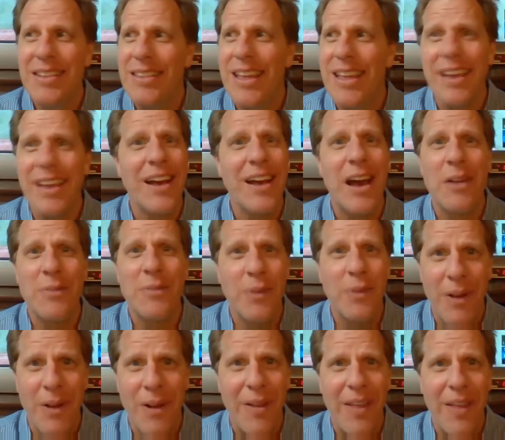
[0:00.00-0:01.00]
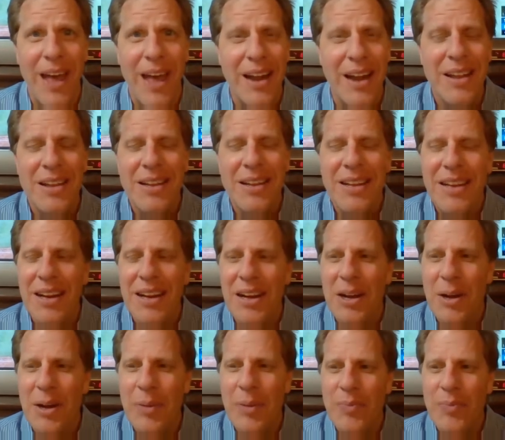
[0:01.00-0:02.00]
thank God for all that.
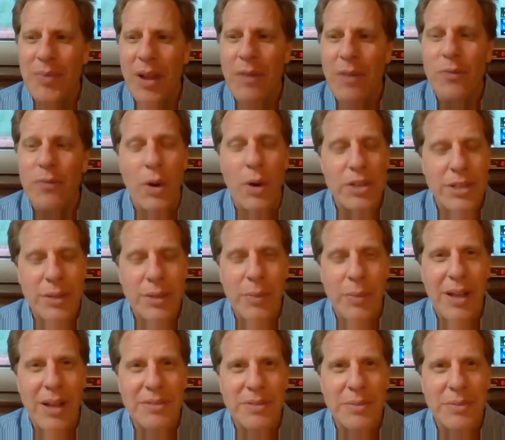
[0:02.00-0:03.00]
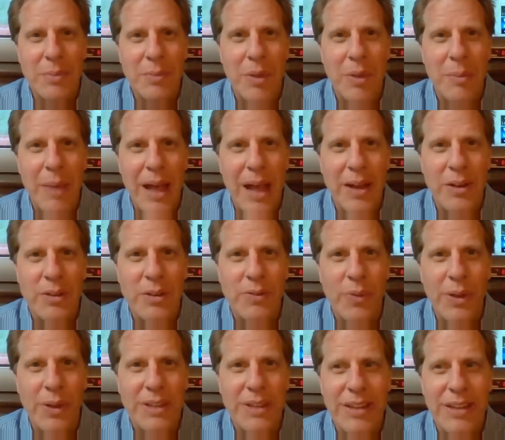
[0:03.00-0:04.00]
Unfortunately, we have some other bad news
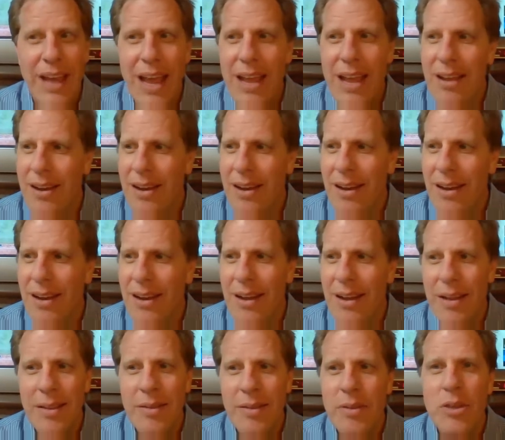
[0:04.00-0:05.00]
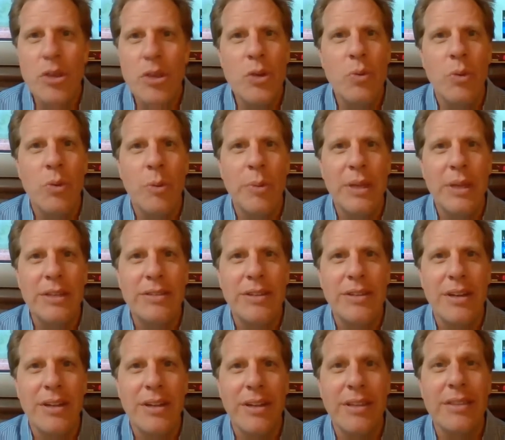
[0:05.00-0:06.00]
for you today. You will be
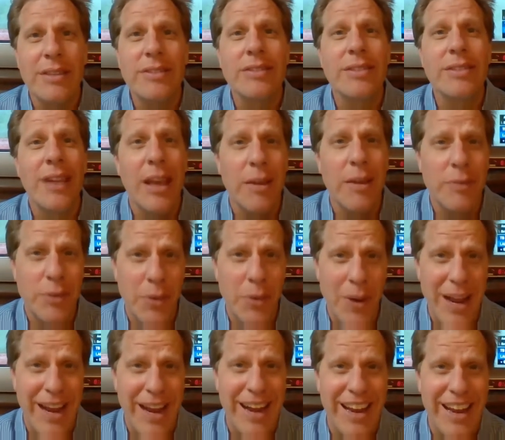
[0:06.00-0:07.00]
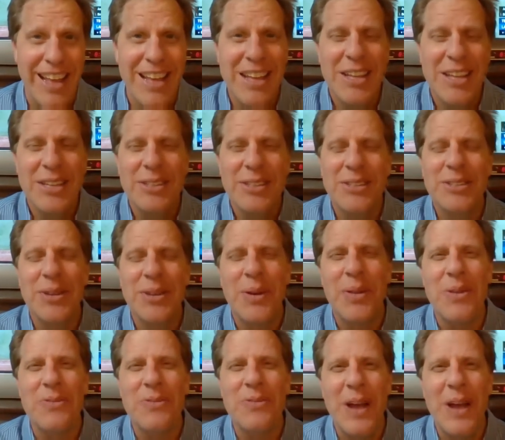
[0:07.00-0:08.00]
studying the slave trade.
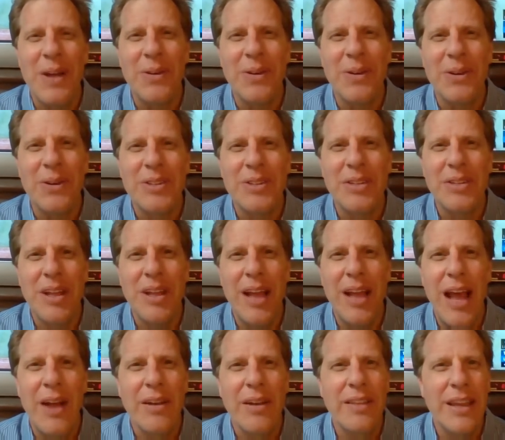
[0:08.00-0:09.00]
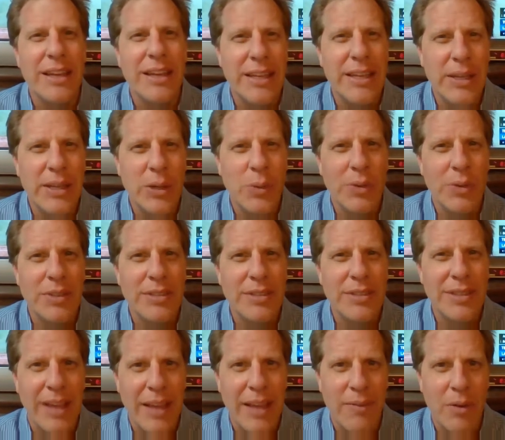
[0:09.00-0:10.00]
So, the founders, how did they deal with
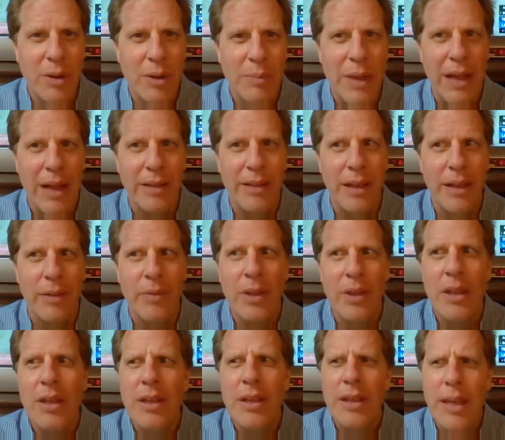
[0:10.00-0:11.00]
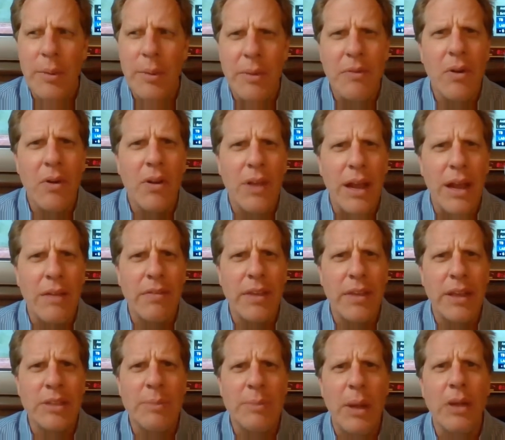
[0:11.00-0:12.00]
slavery back then? Yeah, we've heard a lot of
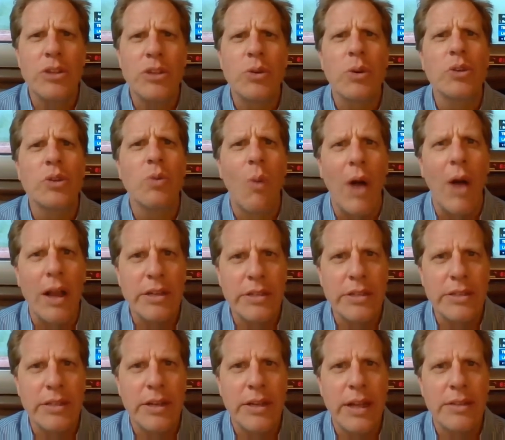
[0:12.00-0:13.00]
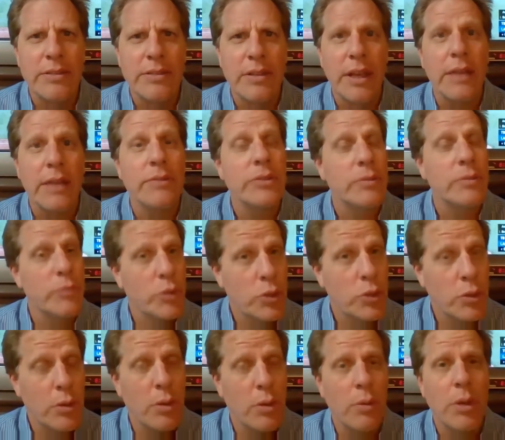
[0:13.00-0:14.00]
things about George Washington had slaves.
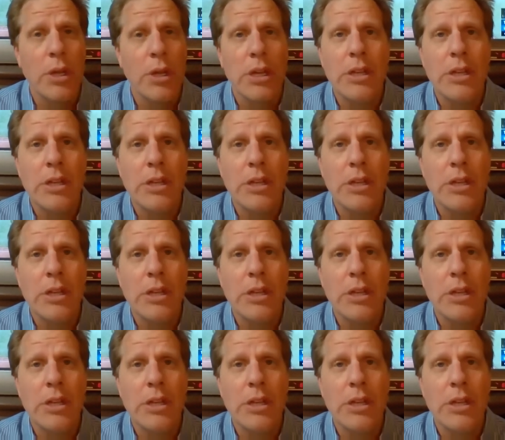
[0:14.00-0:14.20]
True.